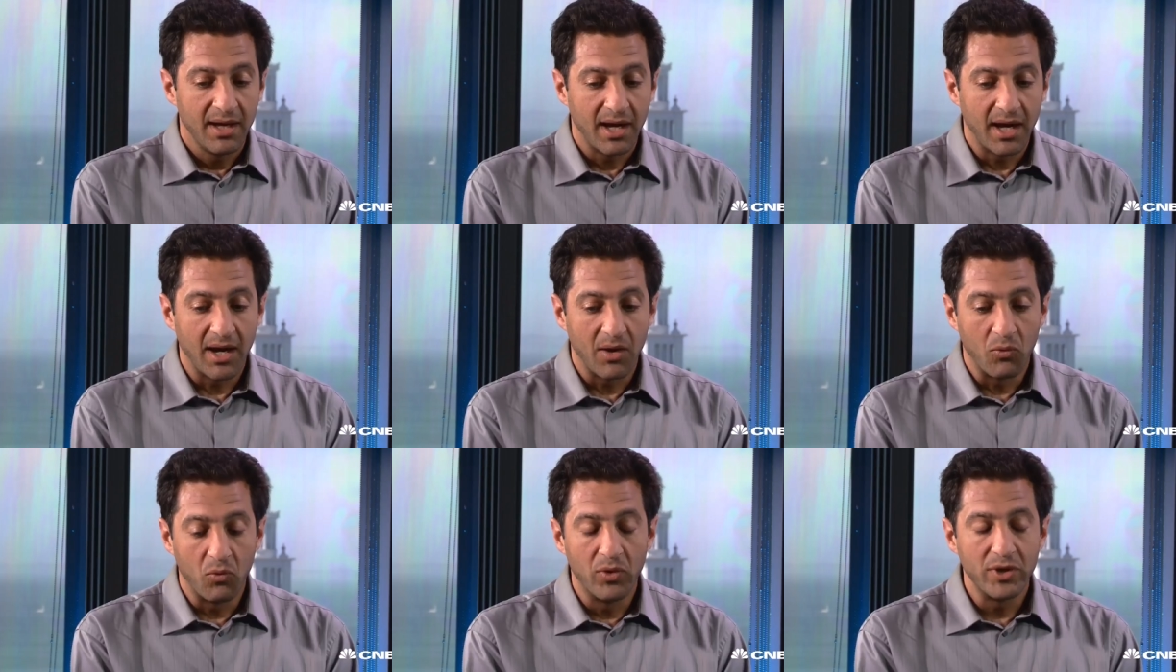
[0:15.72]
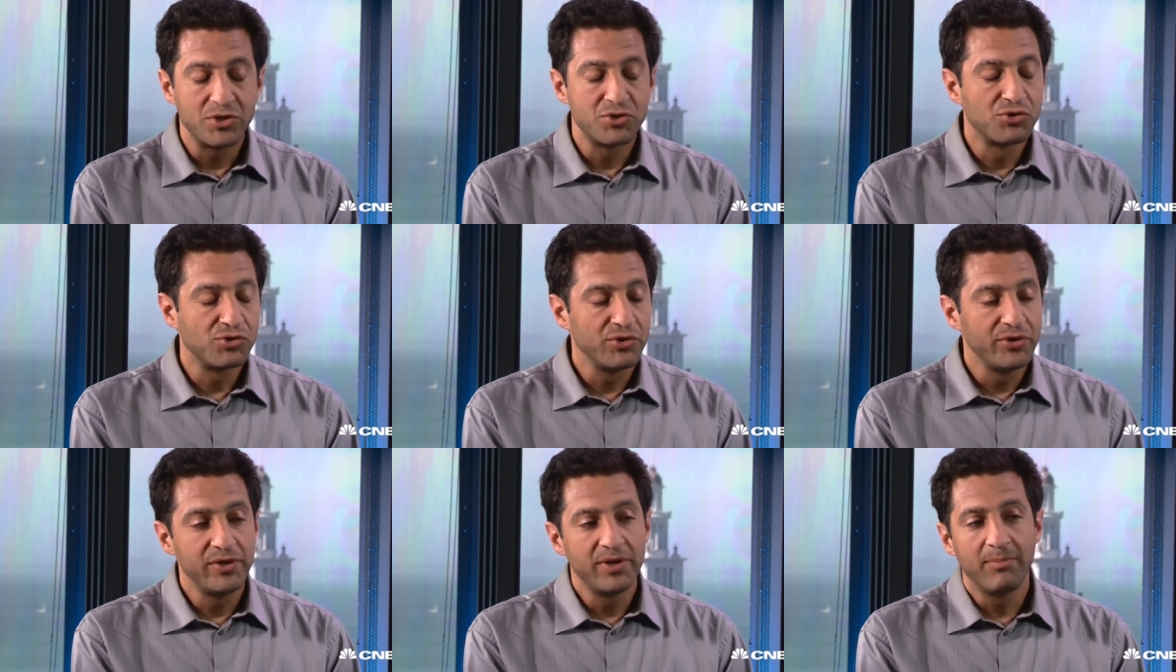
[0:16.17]
Uh, what
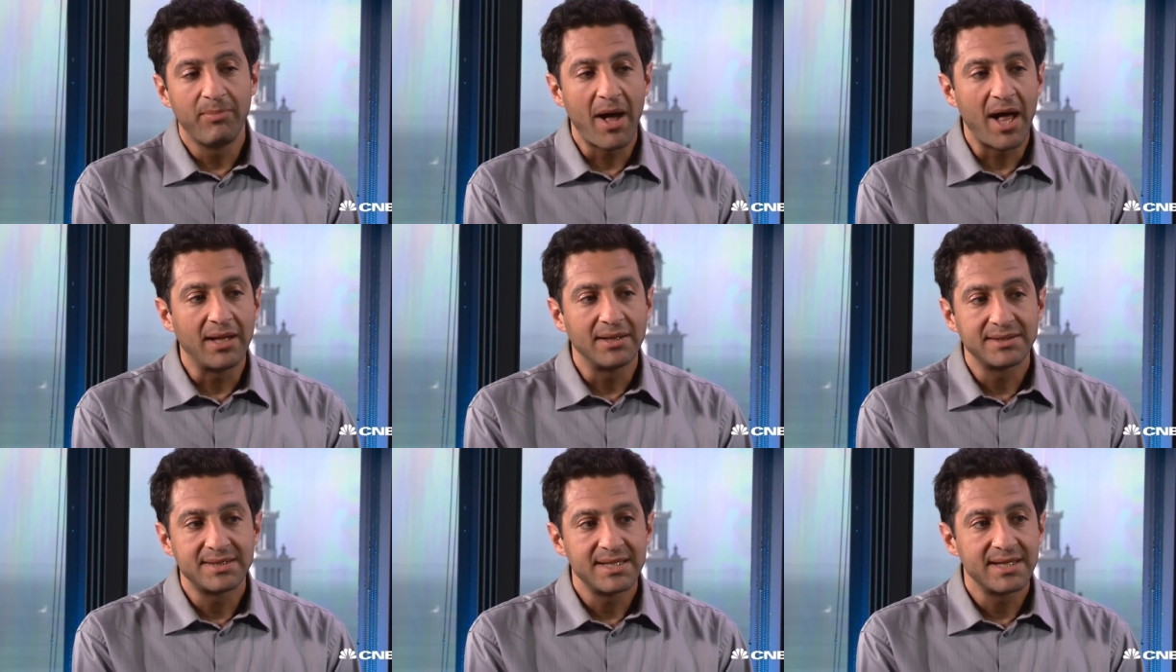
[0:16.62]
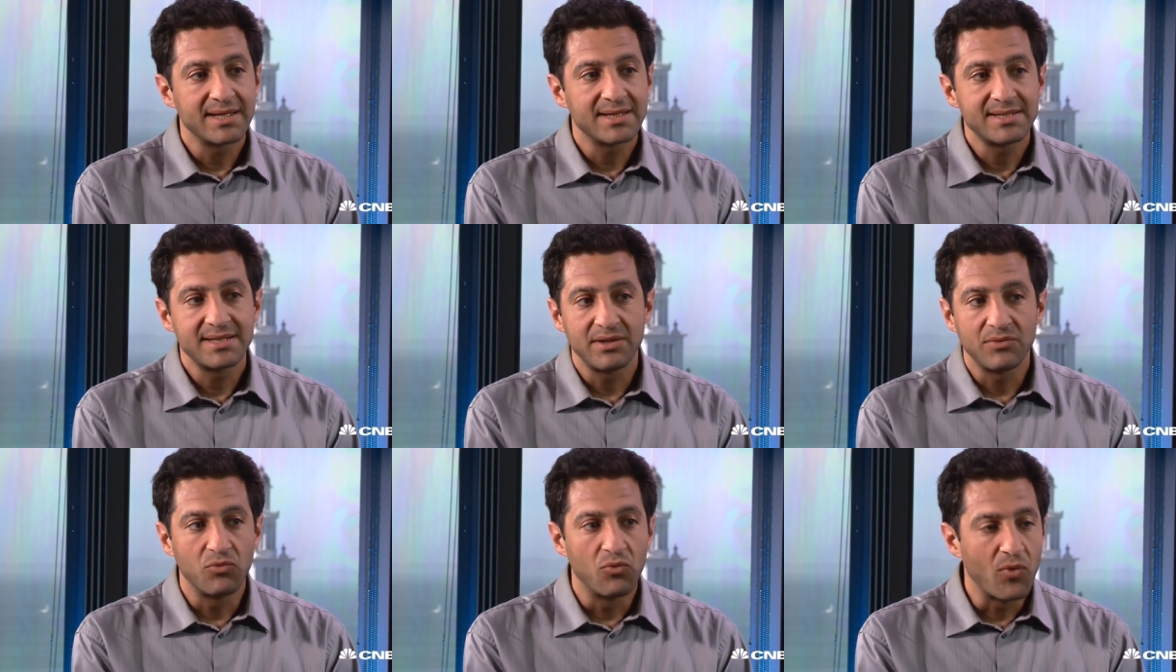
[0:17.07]
drew you to
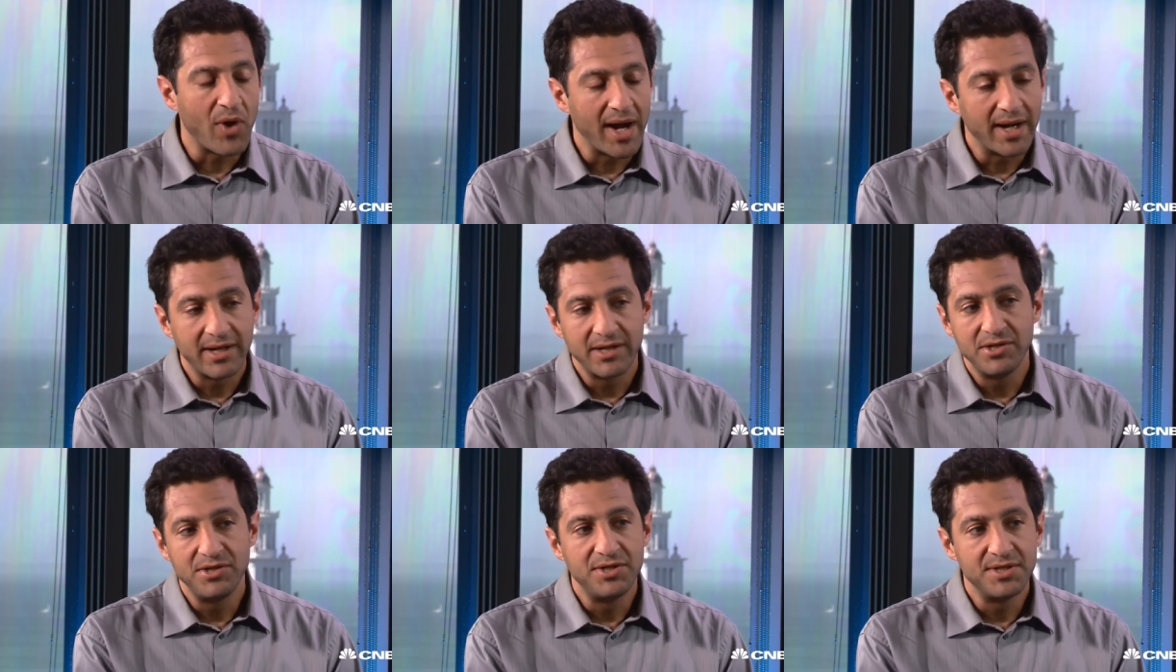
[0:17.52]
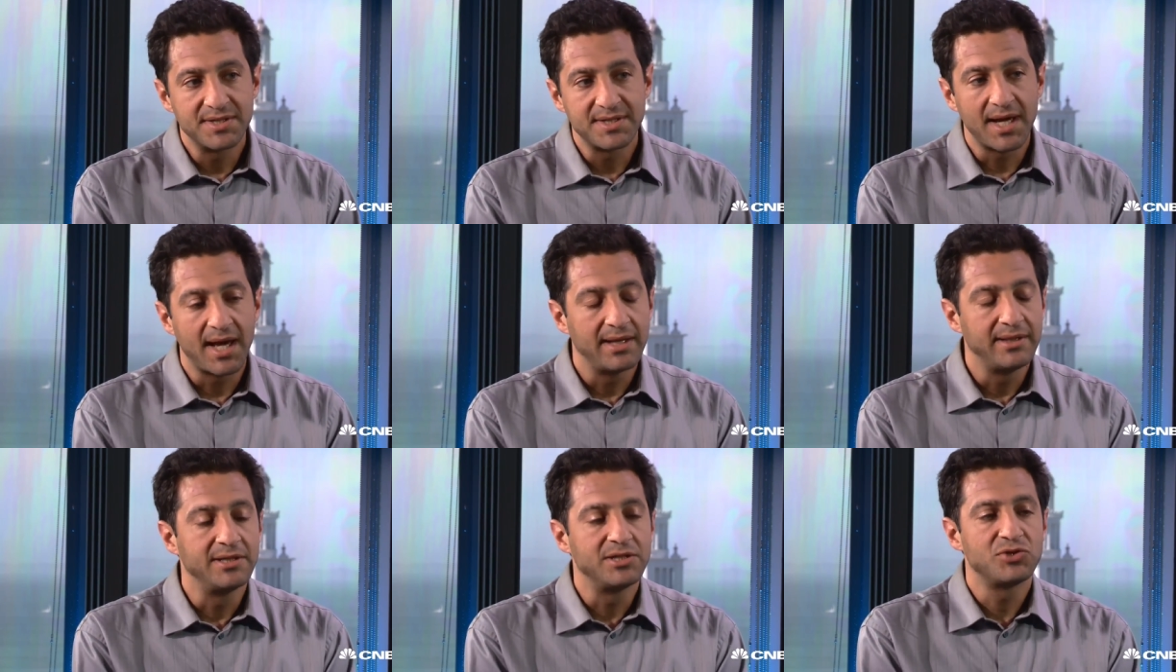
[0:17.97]
politics, and why did you
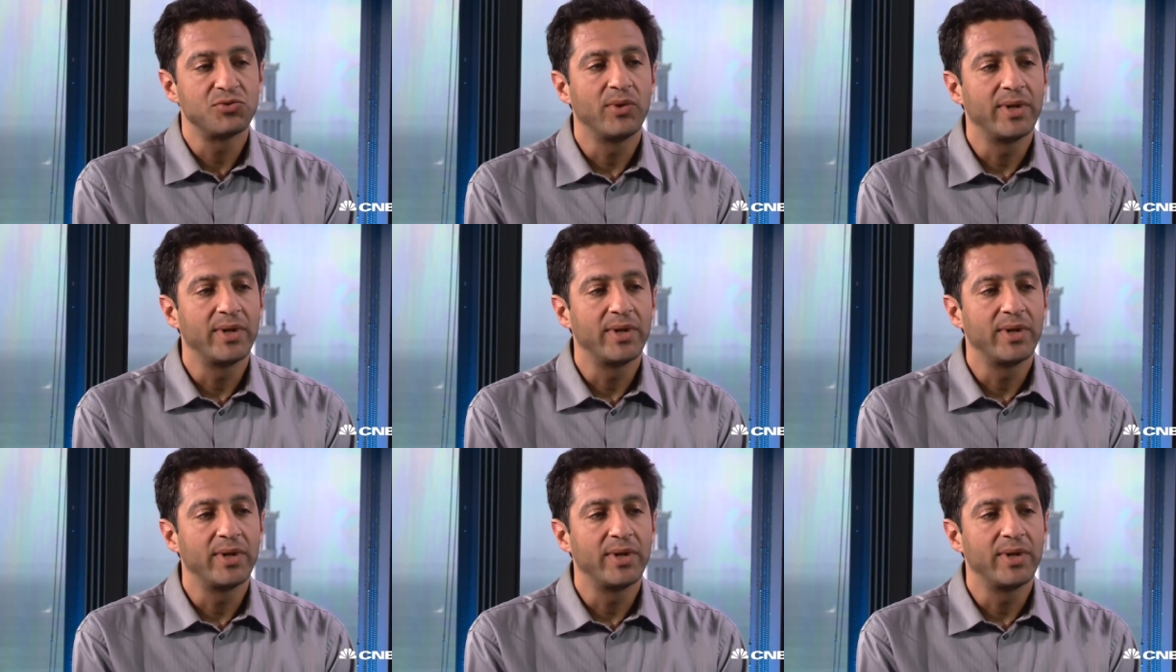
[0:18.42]
decide that